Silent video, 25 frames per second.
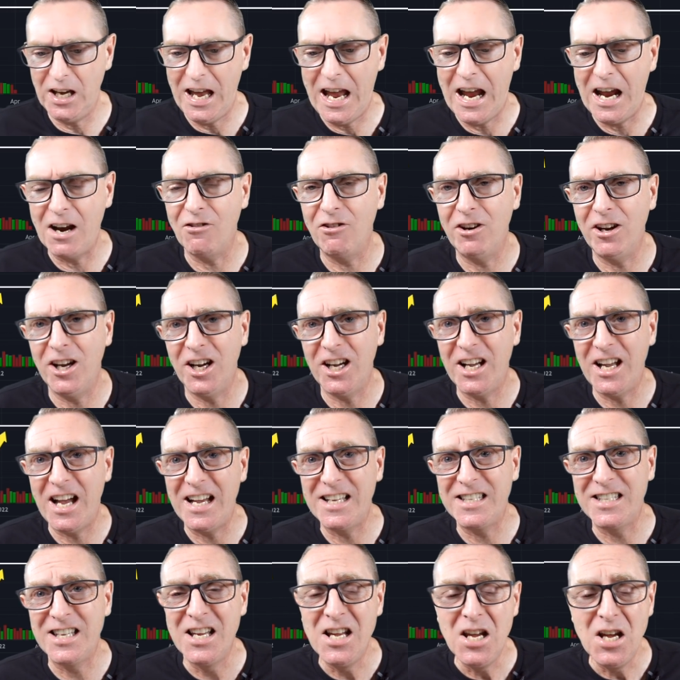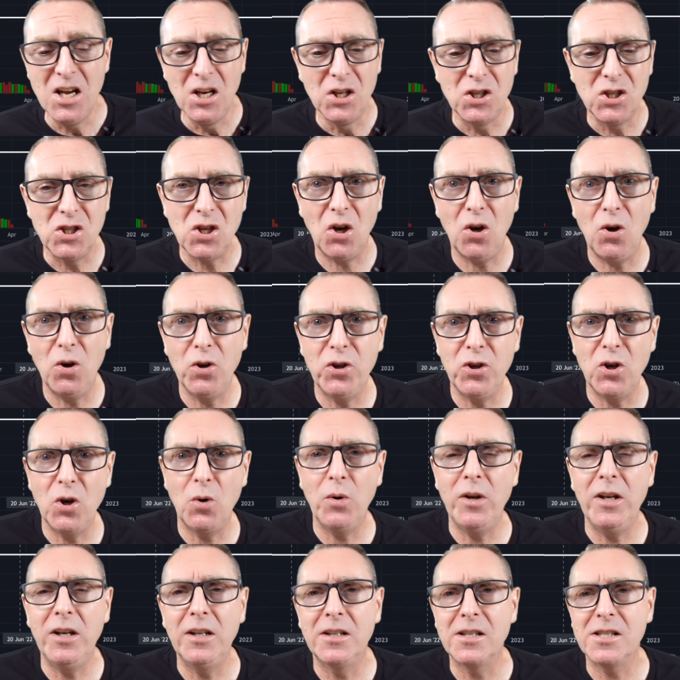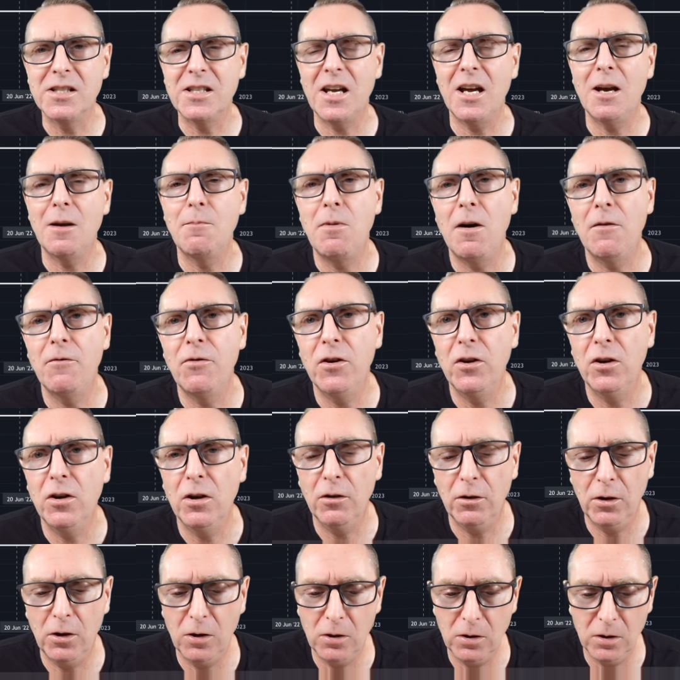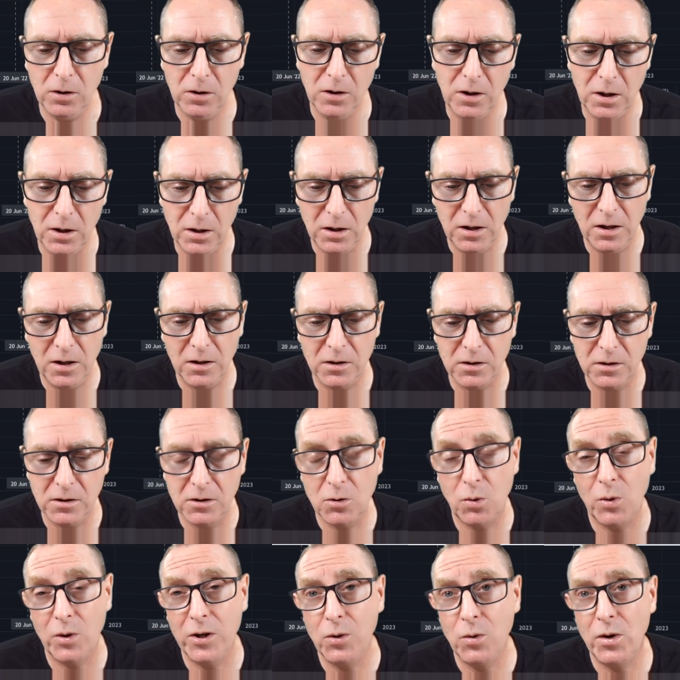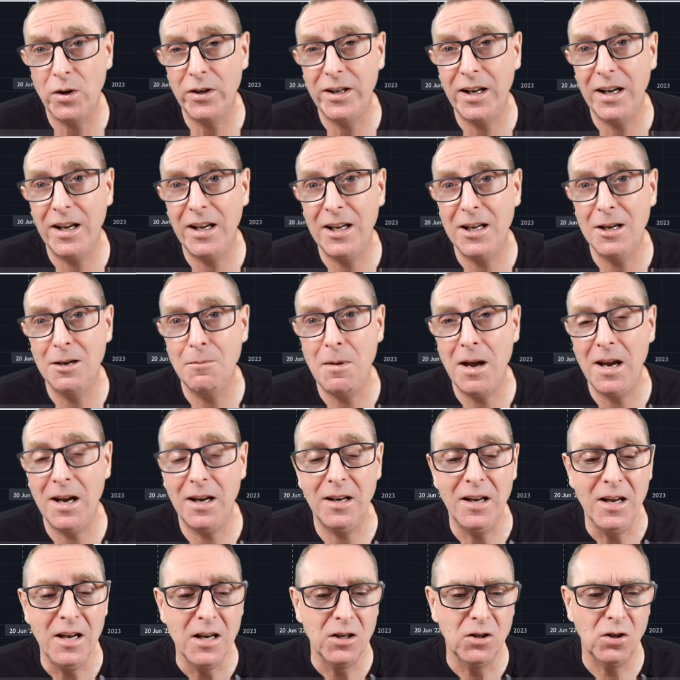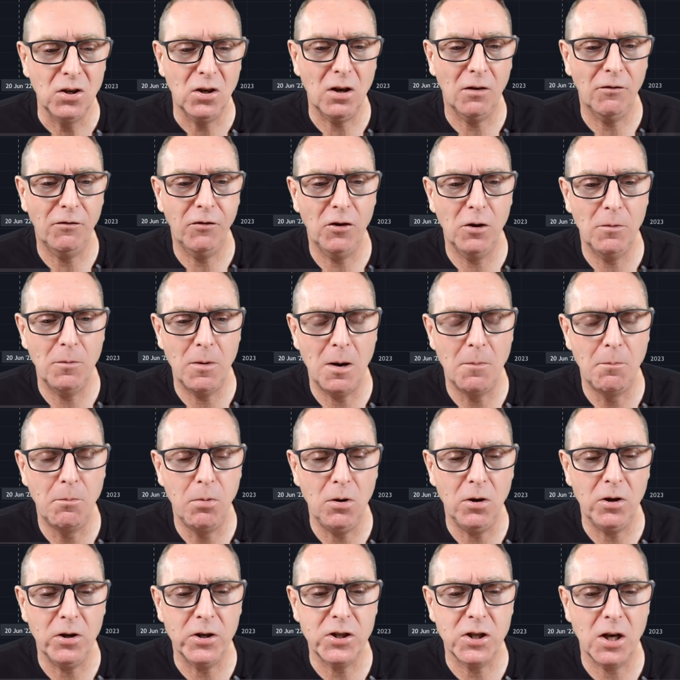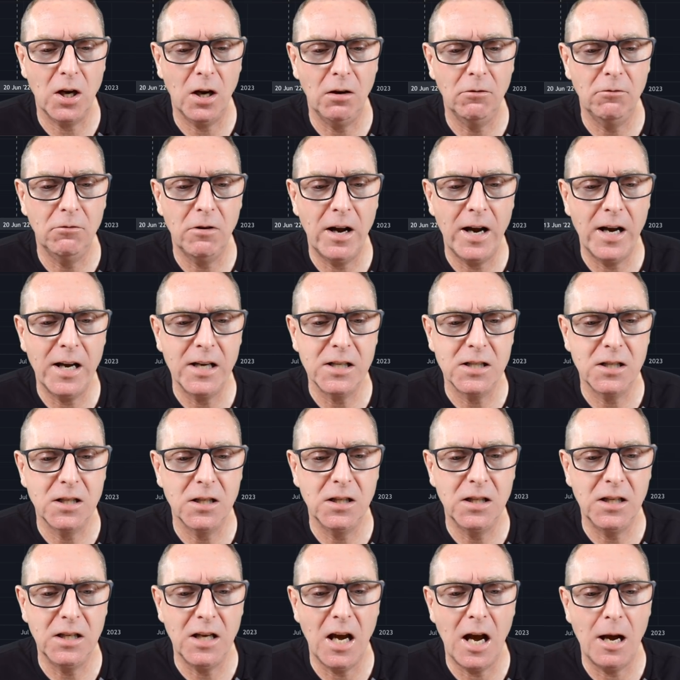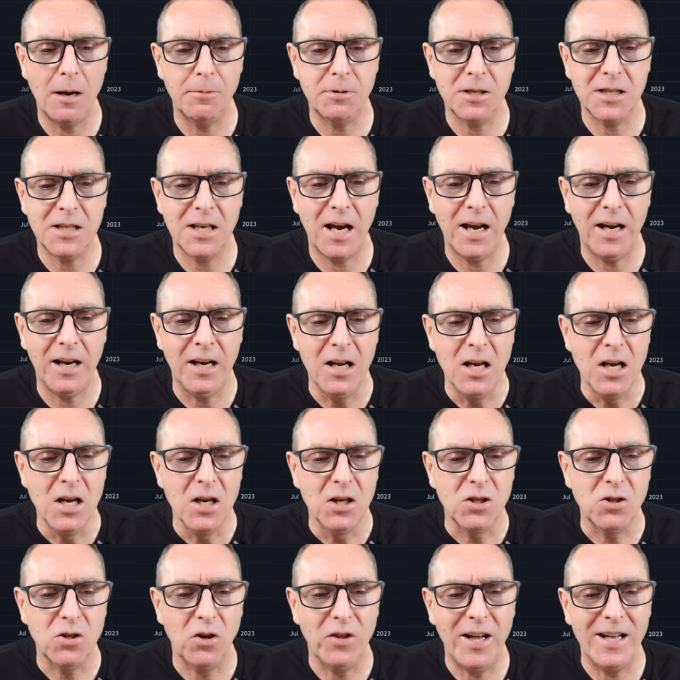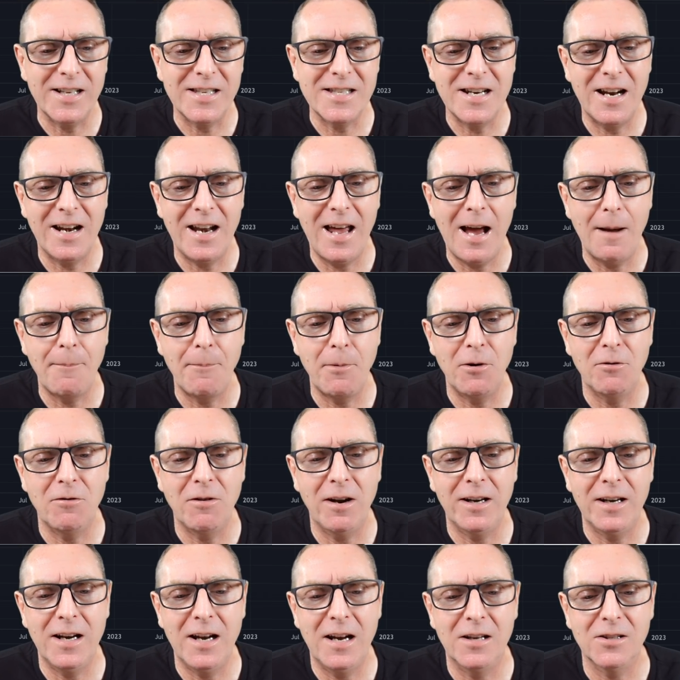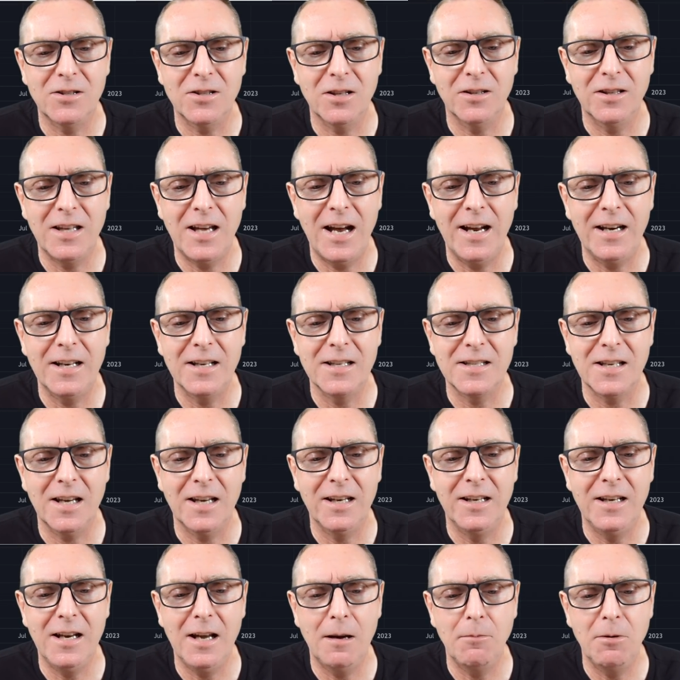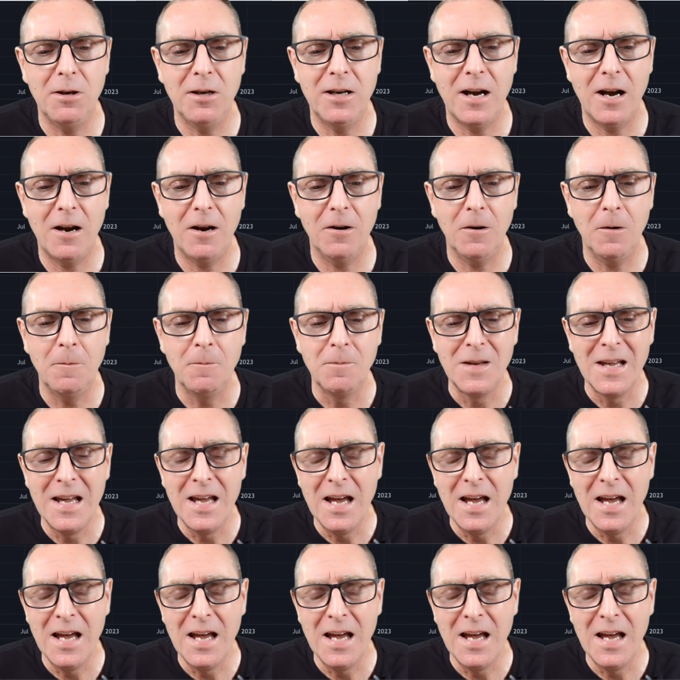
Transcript: area, guys. So, you know, we need to stay above the 21-day EMA to confirm a bullish rise to the upside. So that's not happening right now. So that is a Debbie Downer.